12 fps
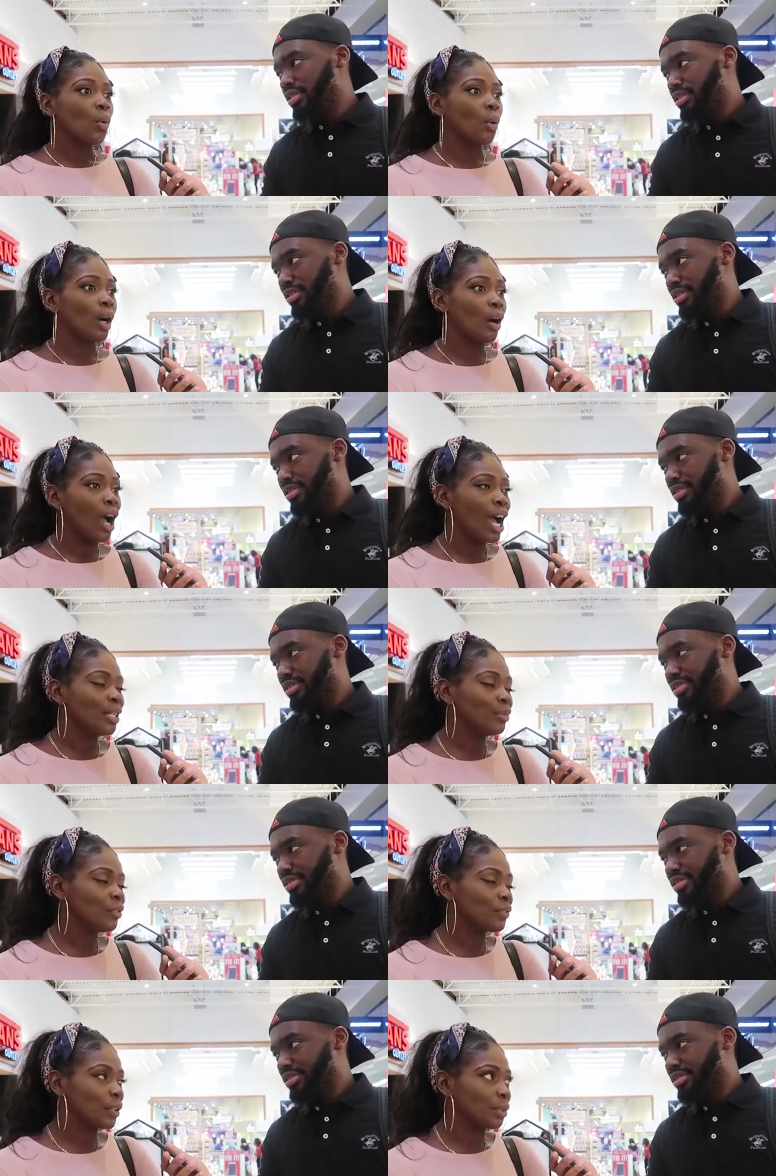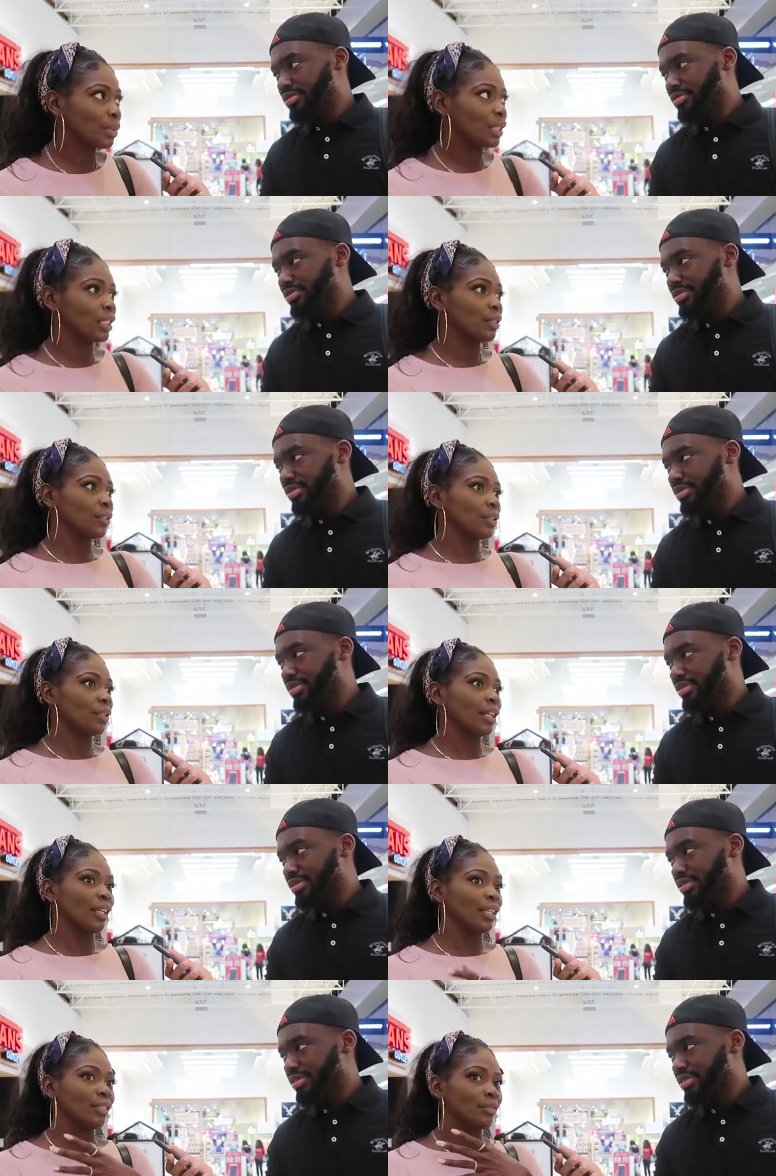Speaker 1: Well, I'm a firm believer
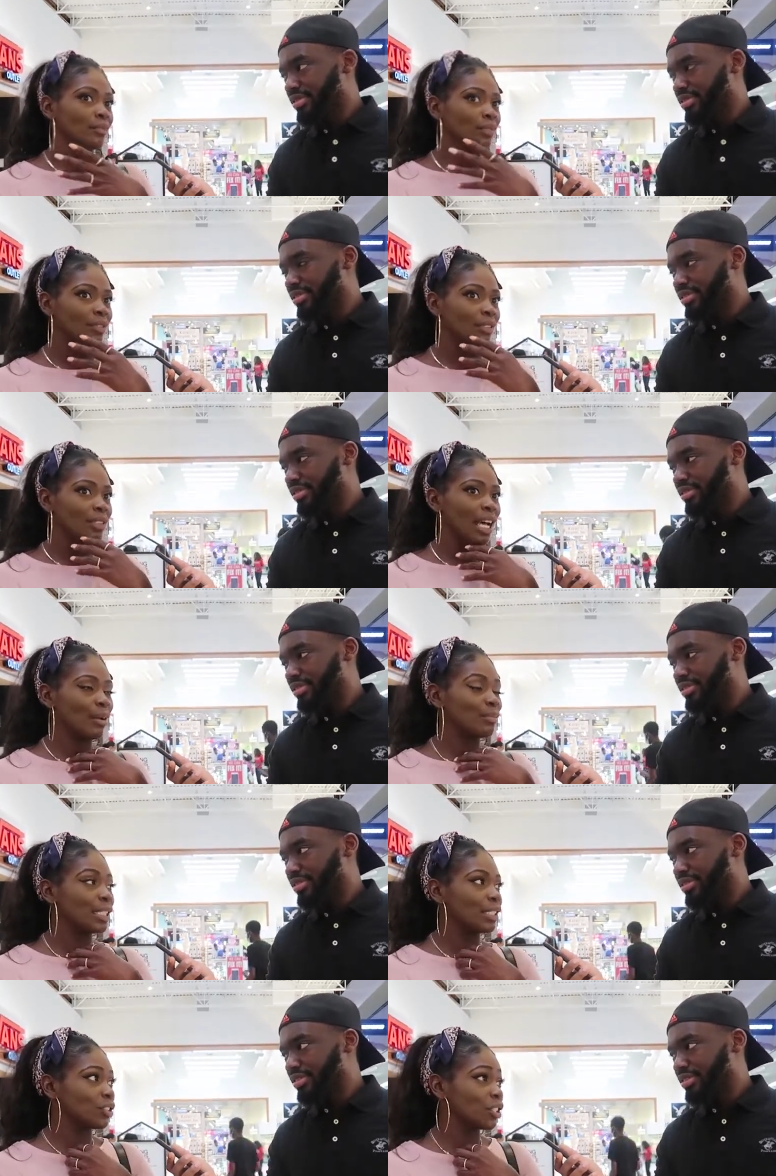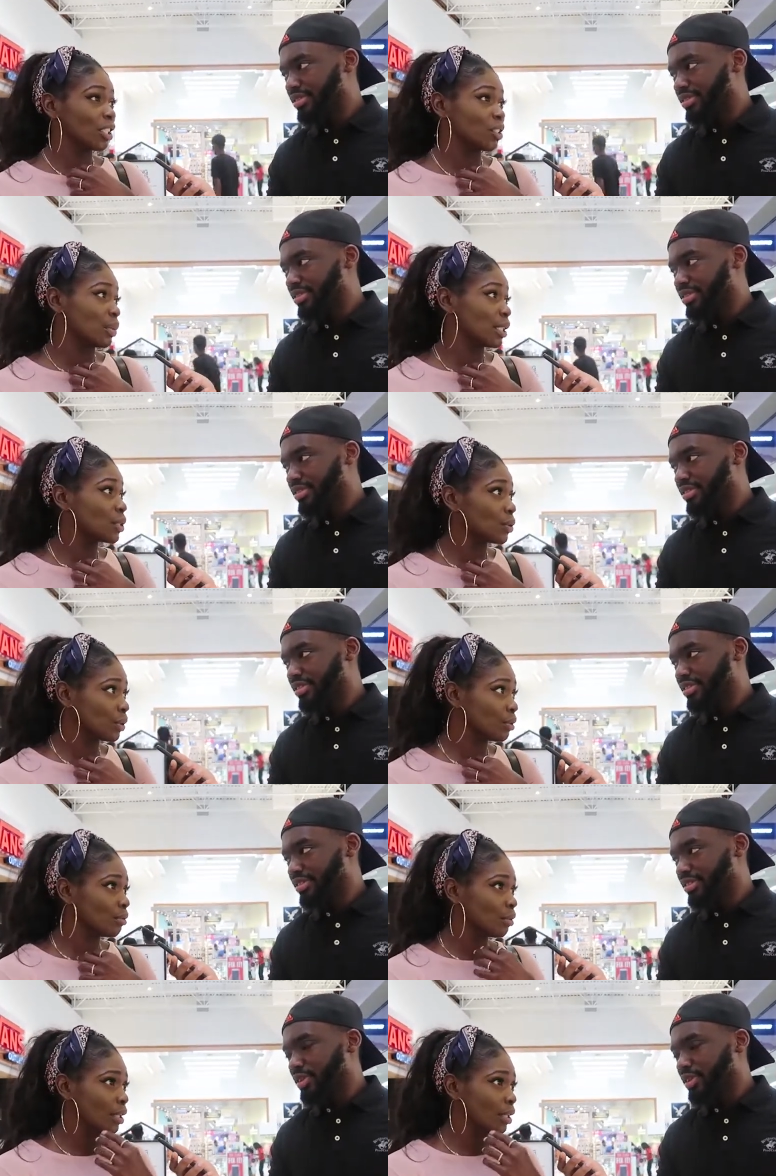in not being judgmental